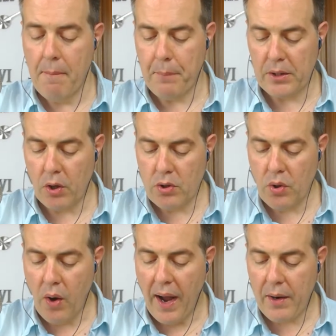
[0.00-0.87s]
but
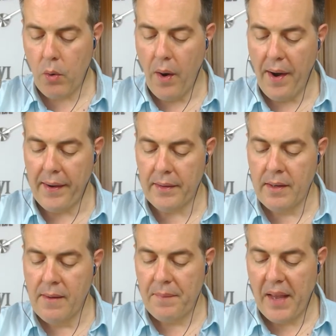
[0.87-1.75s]
also acquire
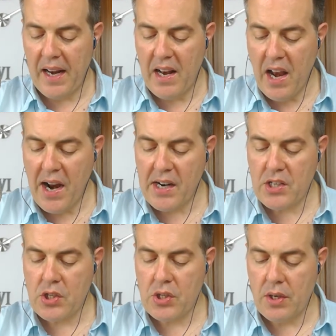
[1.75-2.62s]
a
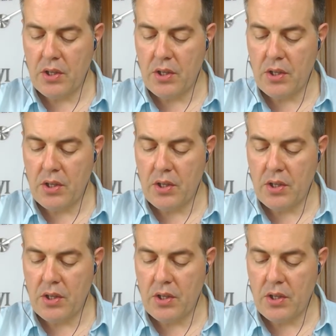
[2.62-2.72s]
large